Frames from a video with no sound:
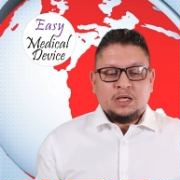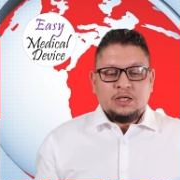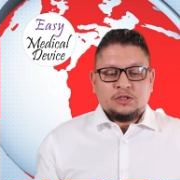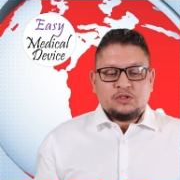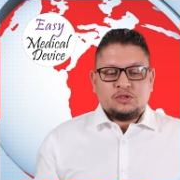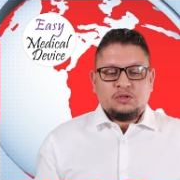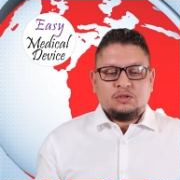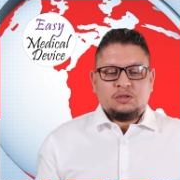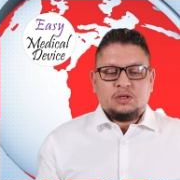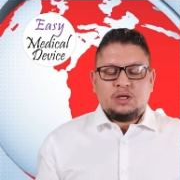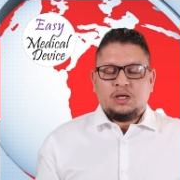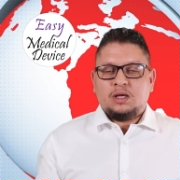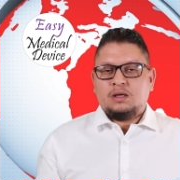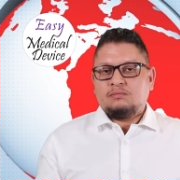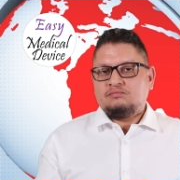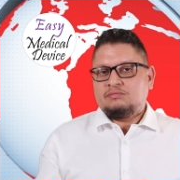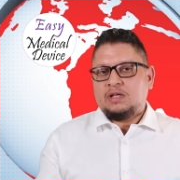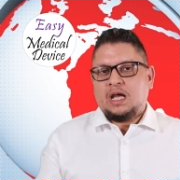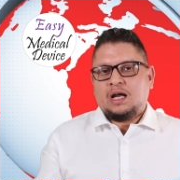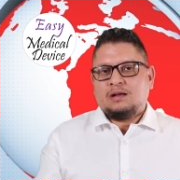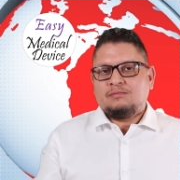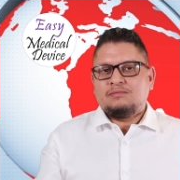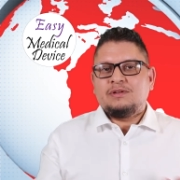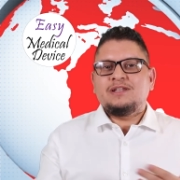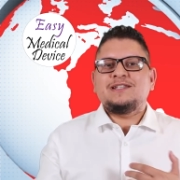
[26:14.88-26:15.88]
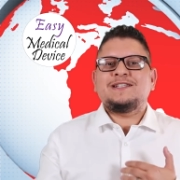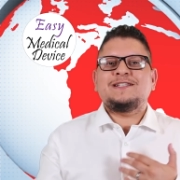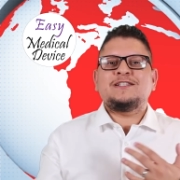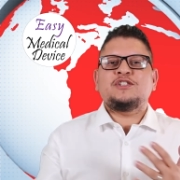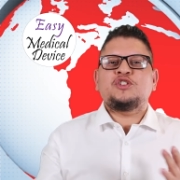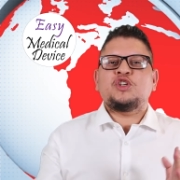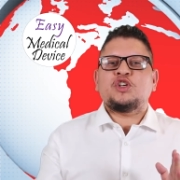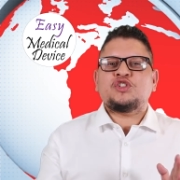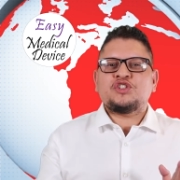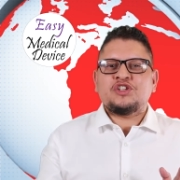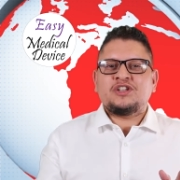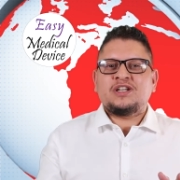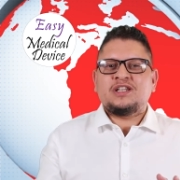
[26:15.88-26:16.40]
So, um, yeah, this is
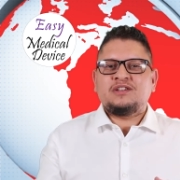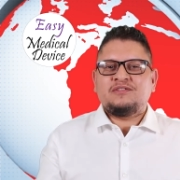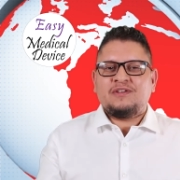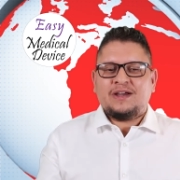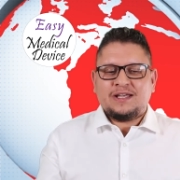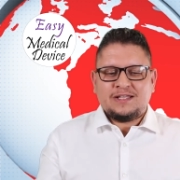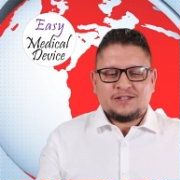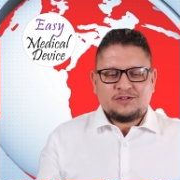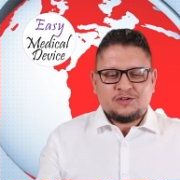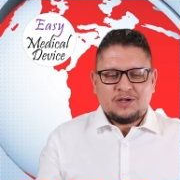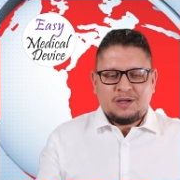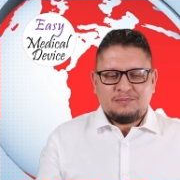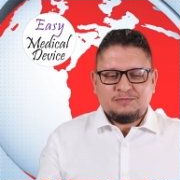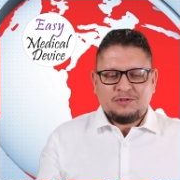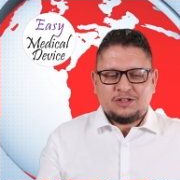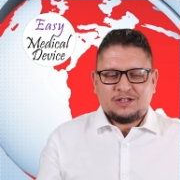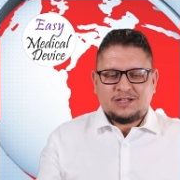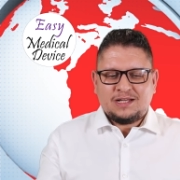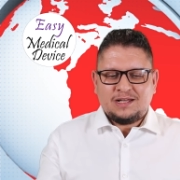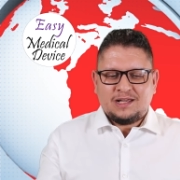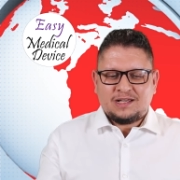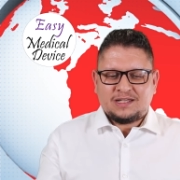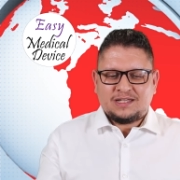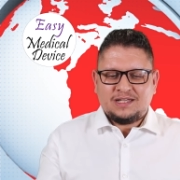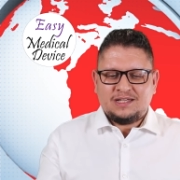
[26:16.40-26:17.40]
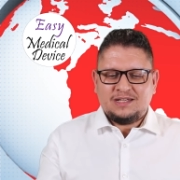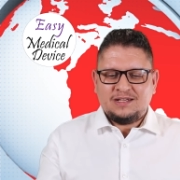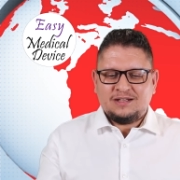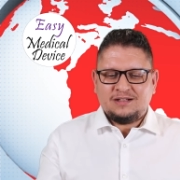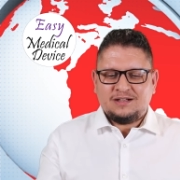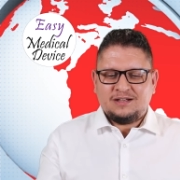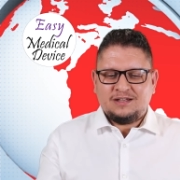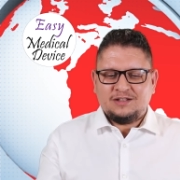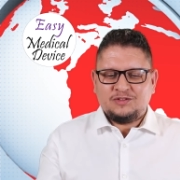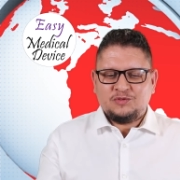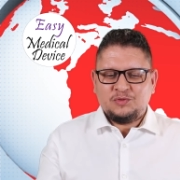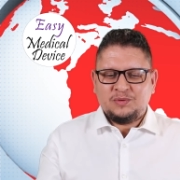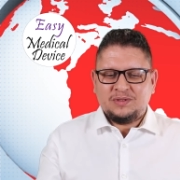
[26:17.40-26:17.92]
just an advice. So, I'm not like
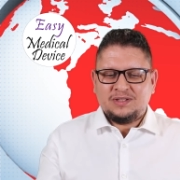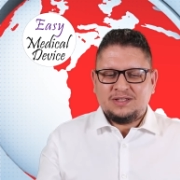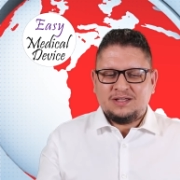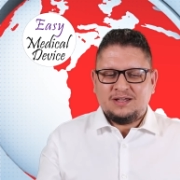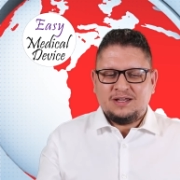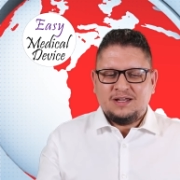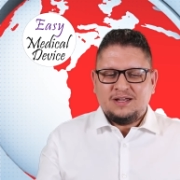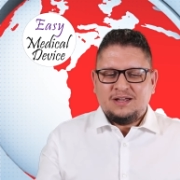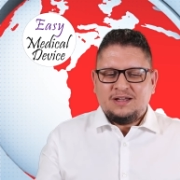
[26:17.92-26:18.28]
here doing